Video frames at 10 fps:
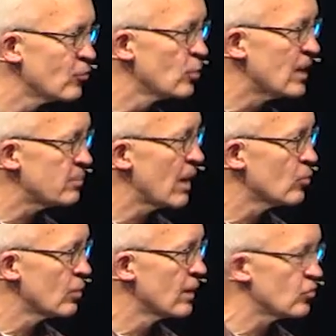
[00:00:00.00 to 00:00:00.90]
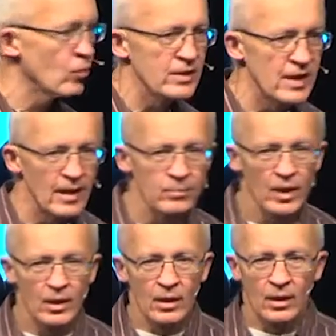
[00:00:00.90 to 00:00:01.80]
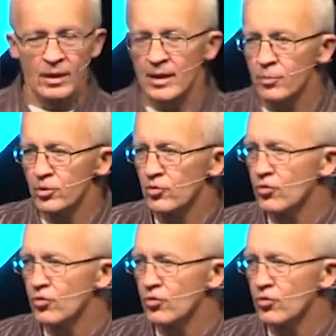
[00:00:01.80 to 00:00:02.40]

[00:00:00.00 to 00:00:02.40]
great power on us. One time, a couple years